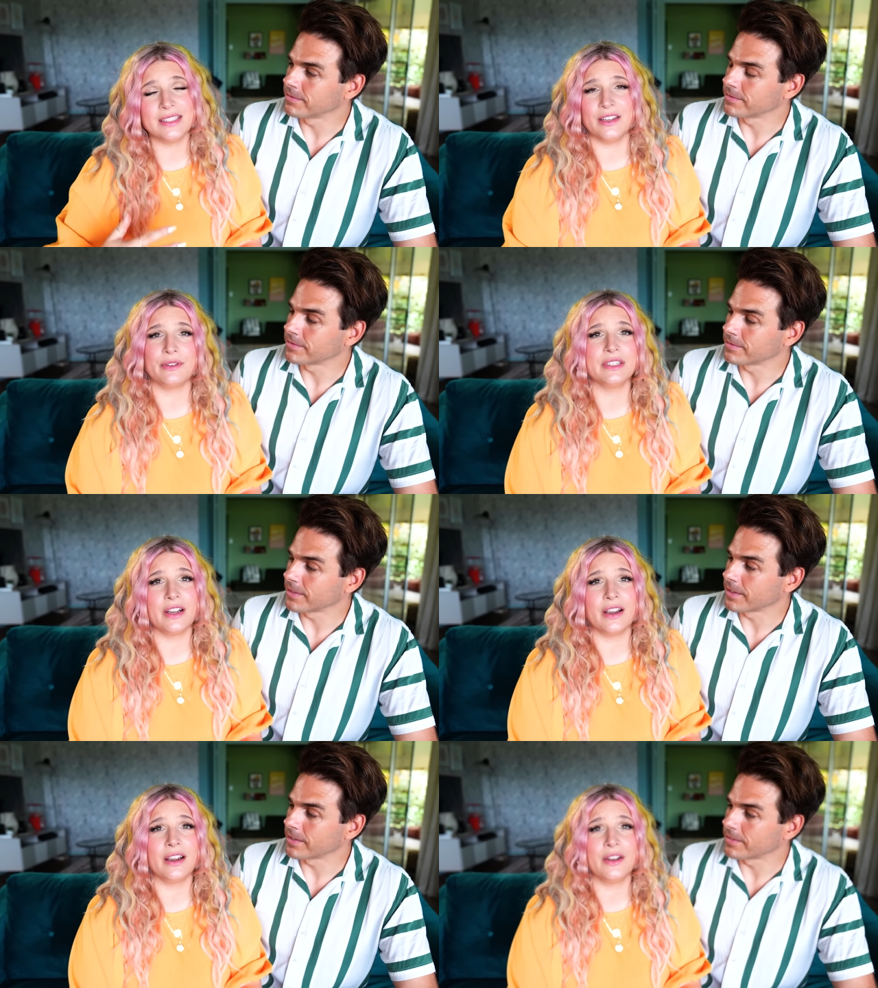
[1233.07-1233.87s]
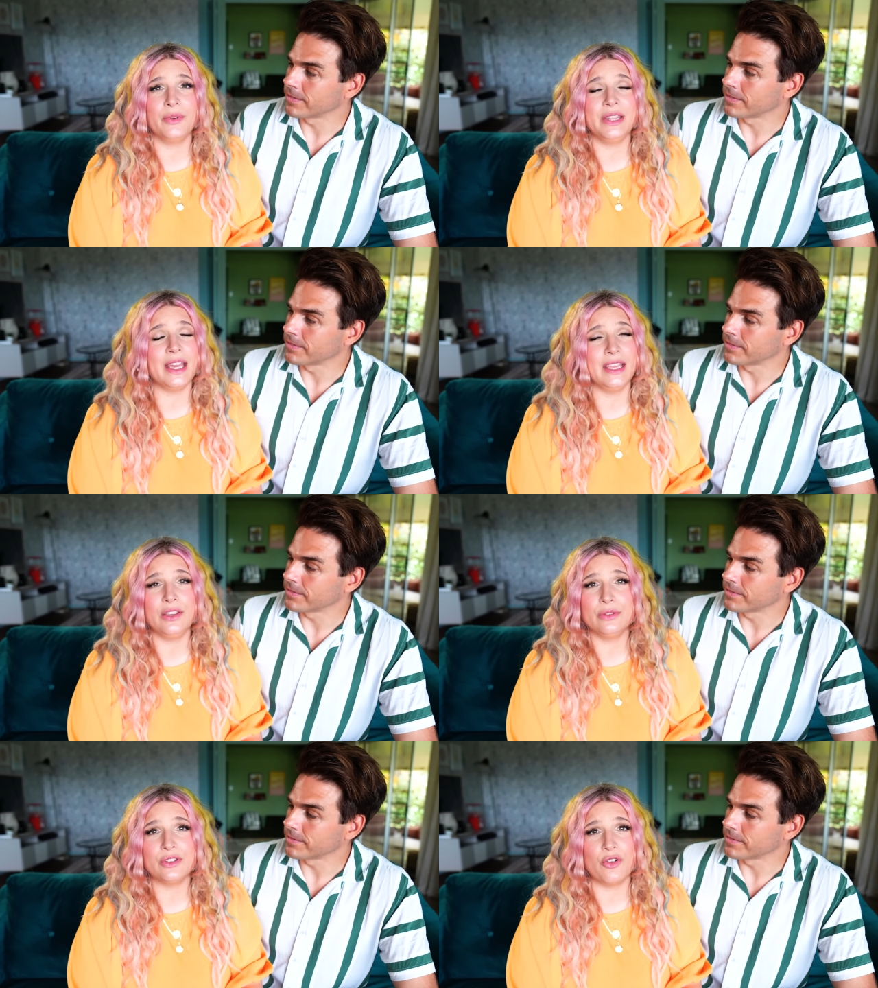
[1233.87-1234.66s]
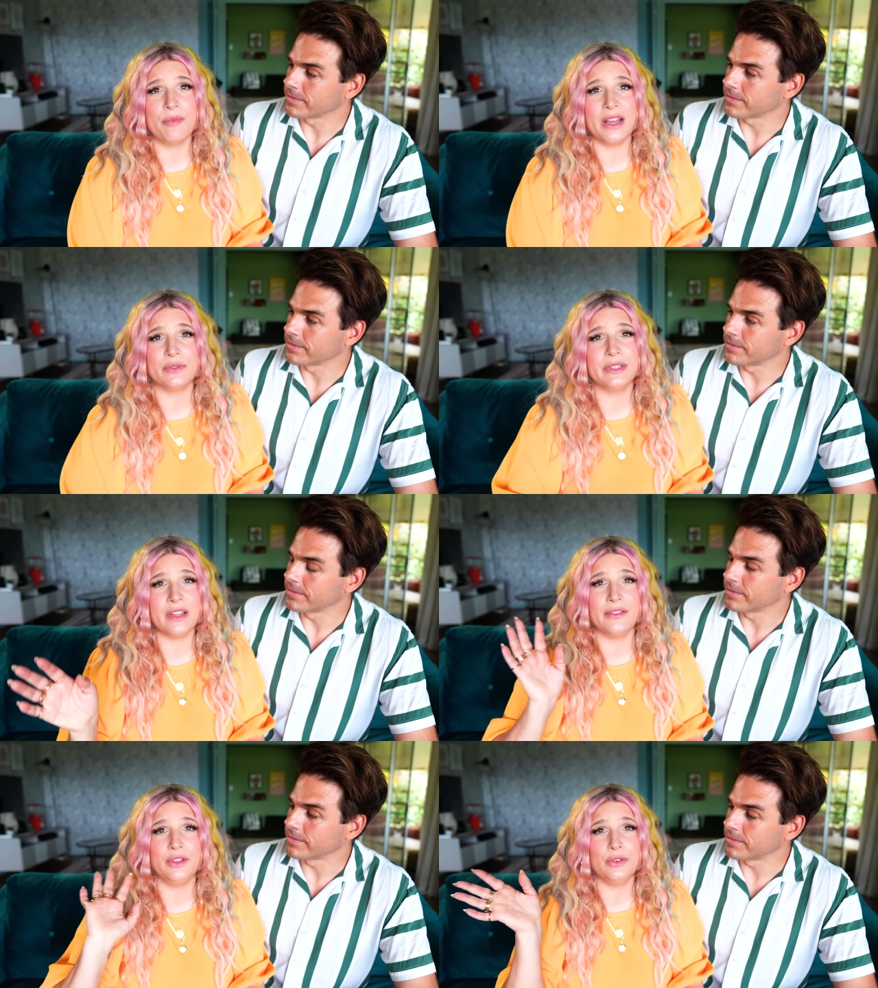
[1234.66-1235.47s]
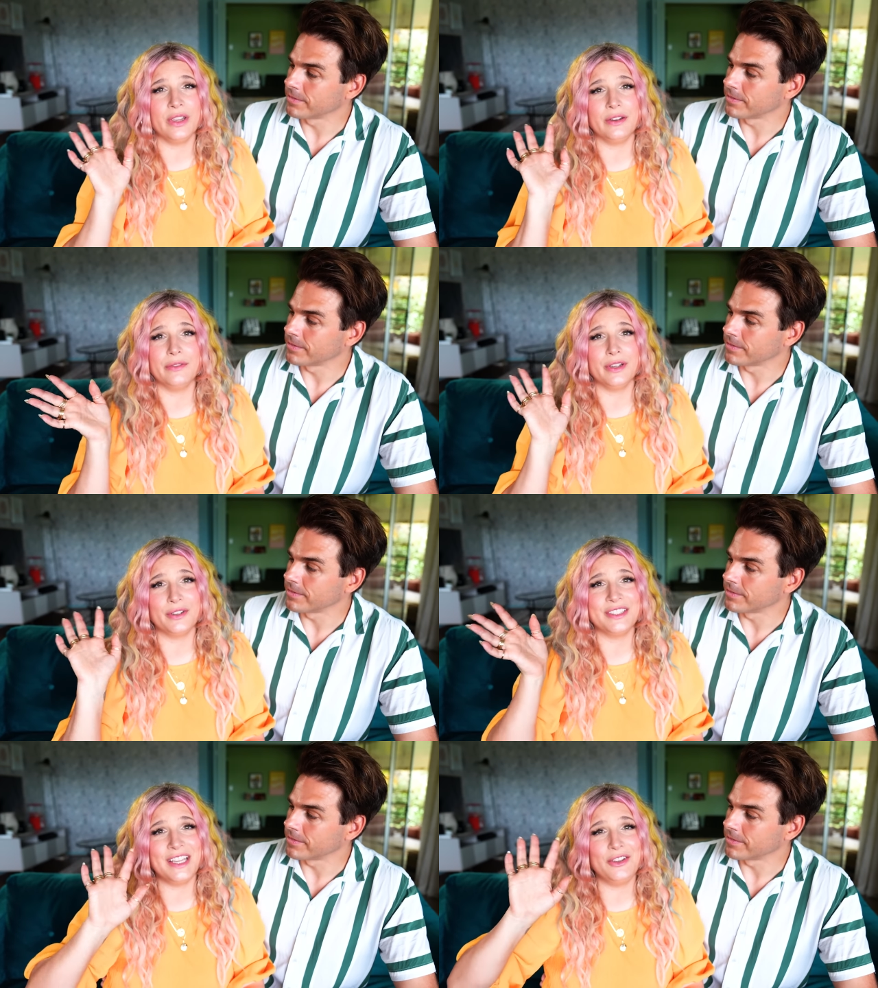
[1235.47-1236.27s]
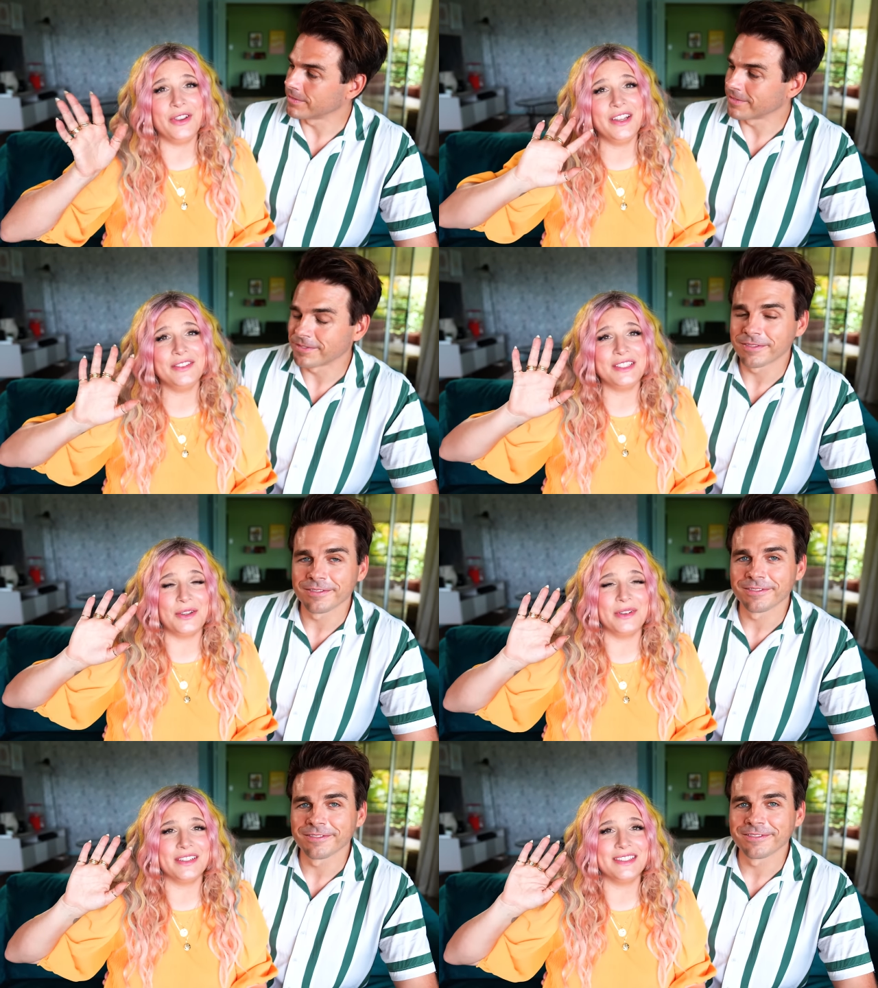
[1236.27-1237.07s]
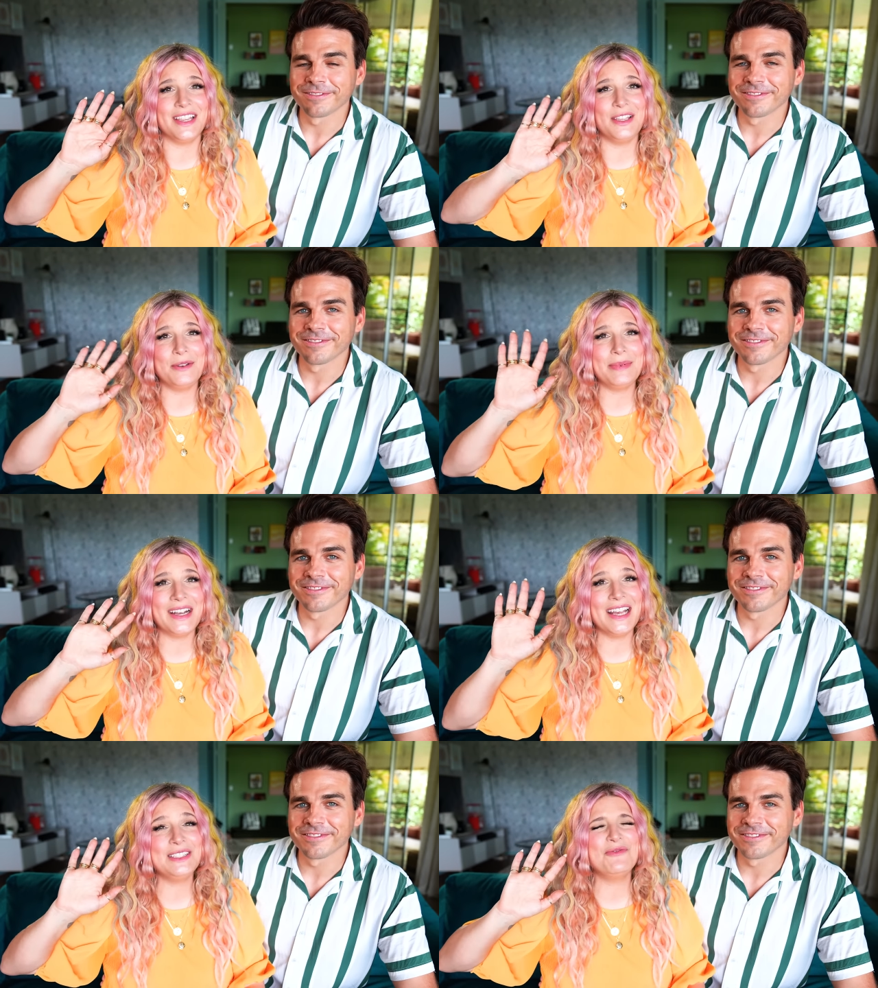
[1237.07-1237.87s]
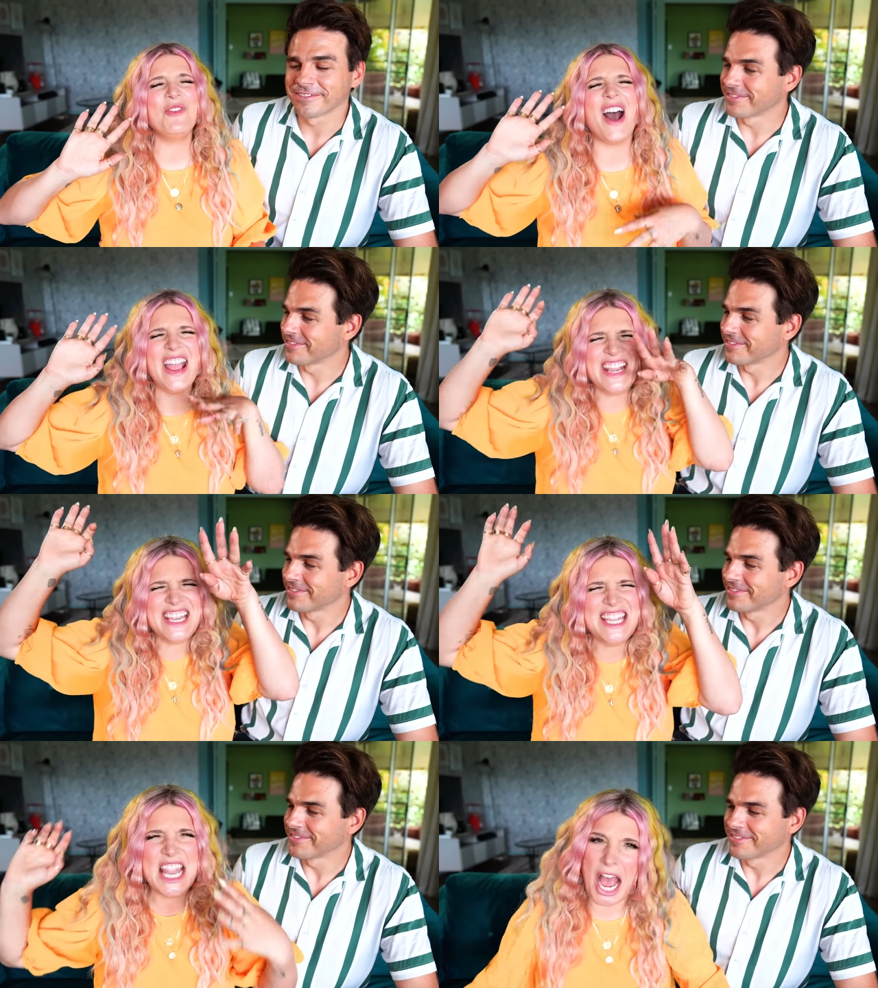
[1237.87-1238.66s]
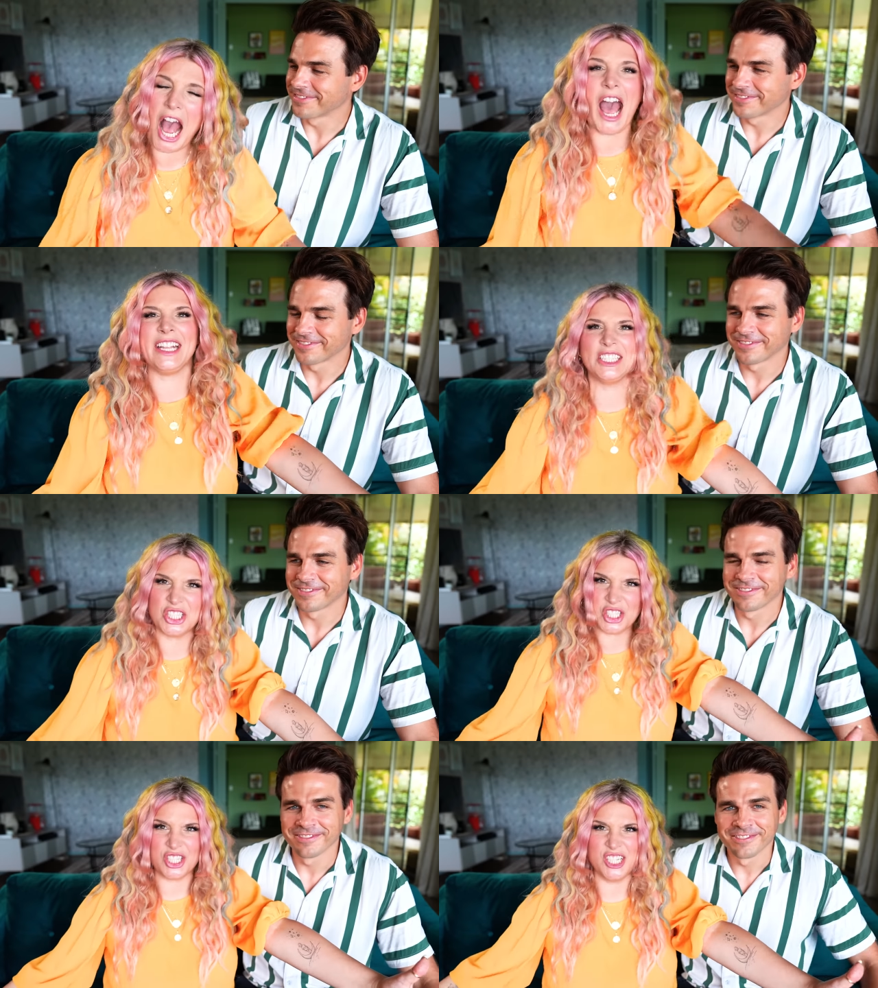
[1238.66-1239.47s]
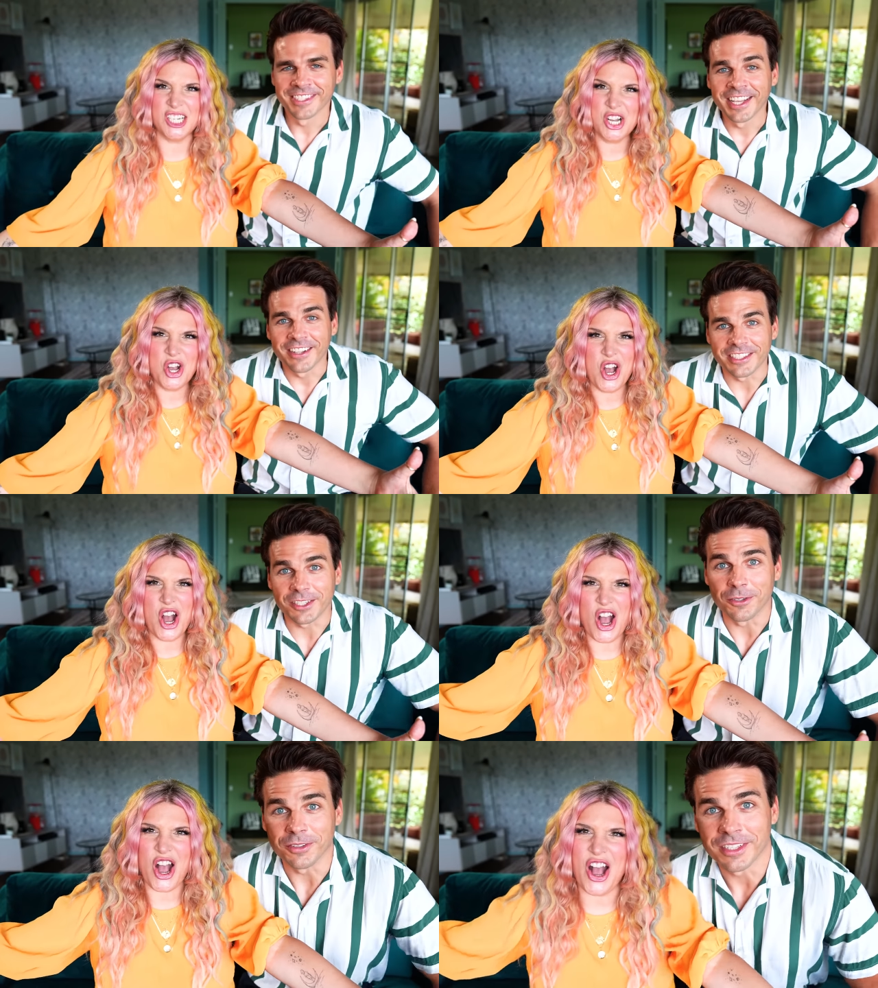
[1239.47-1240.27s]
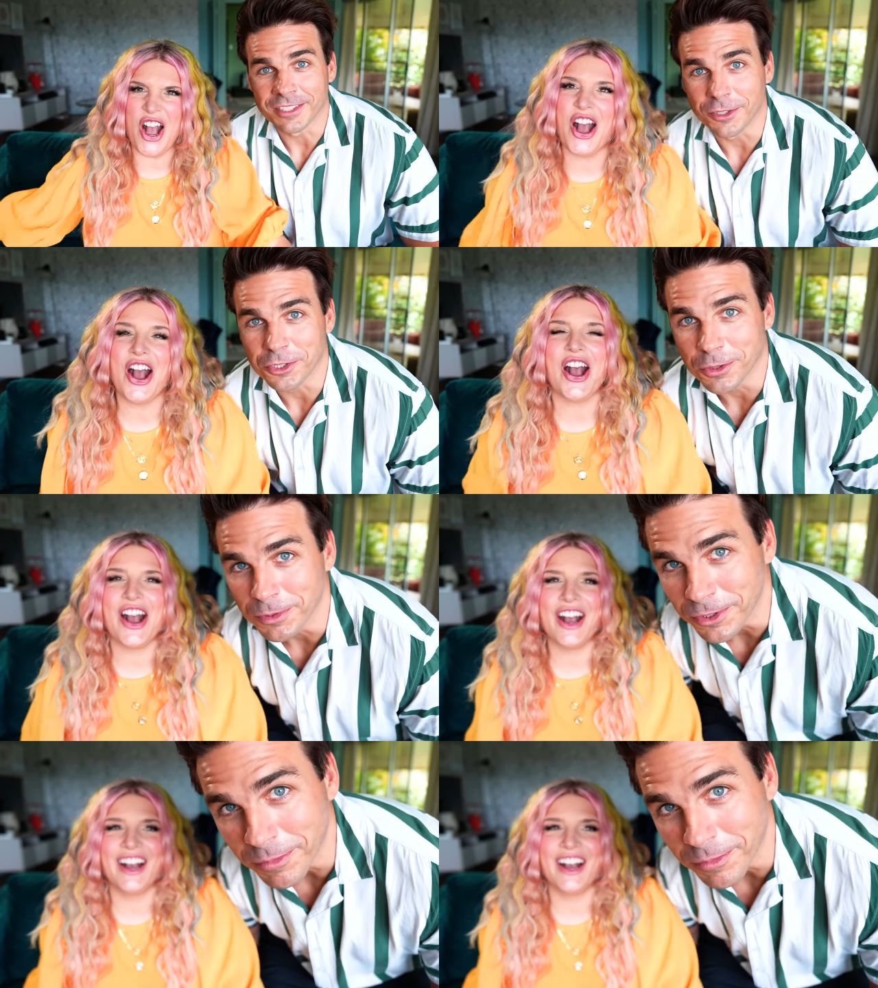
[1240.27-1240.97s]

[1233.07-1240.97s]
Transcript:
Speaker 1: in return. We thank you so much. We love you, Creative Weirdos. Stay creative, stay weird, stay you, because why not?
Speaker 2: Let's go, let's go show Moon the